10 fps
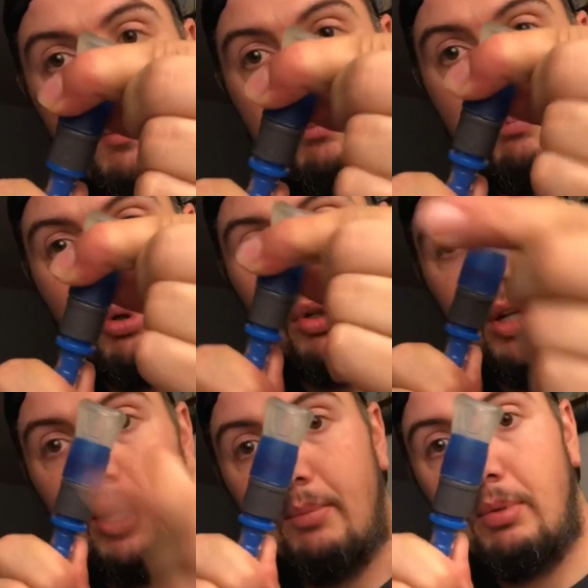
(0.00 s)
pull
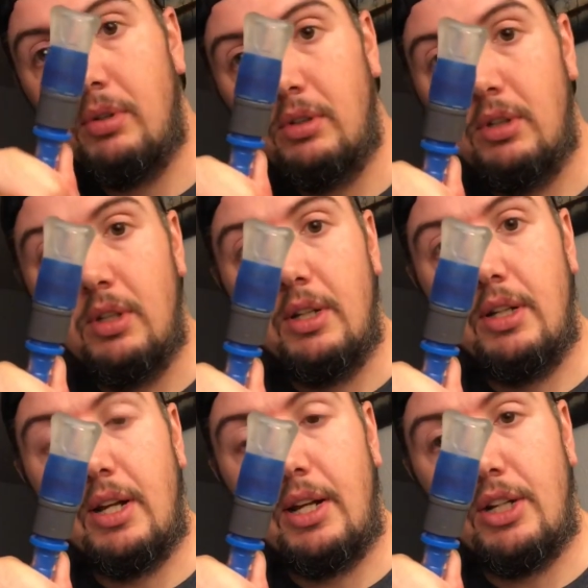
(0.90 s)
up,
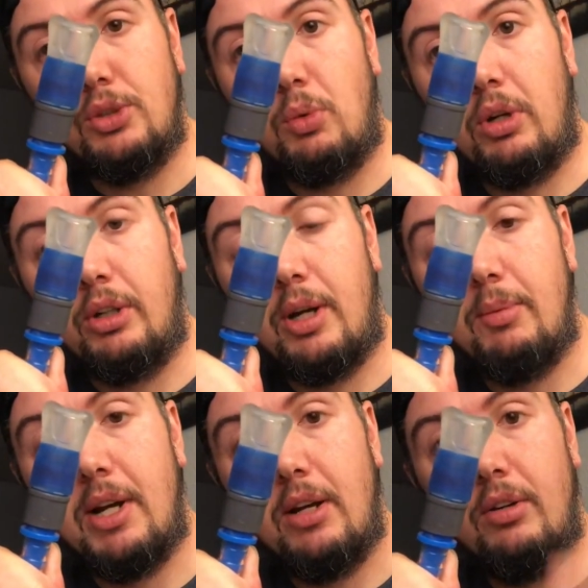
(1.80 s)
now you got your water coming
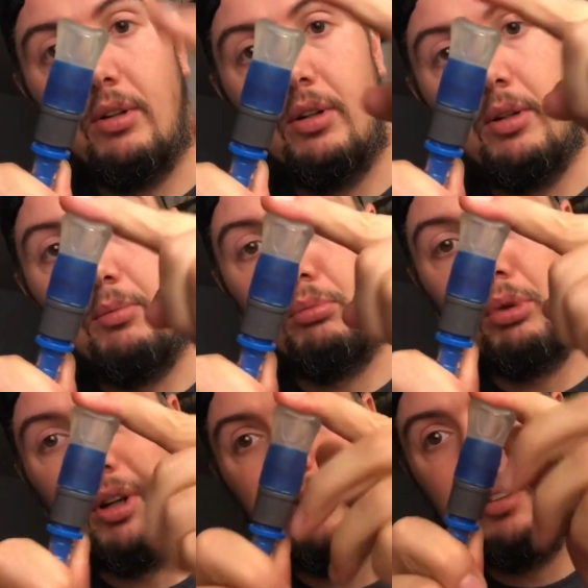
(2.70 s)
out,
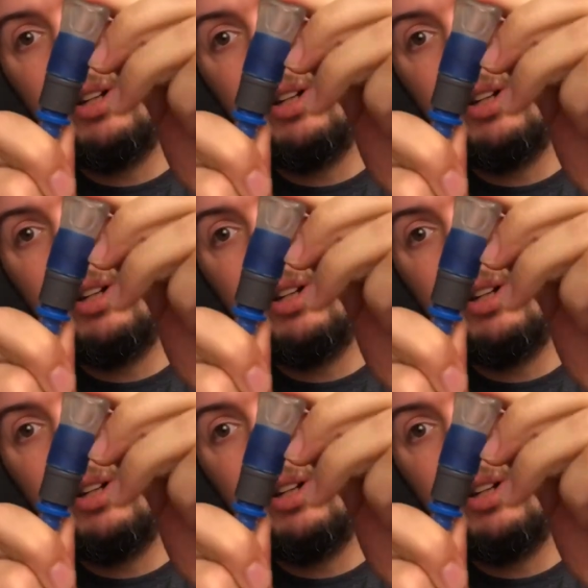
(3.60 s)
press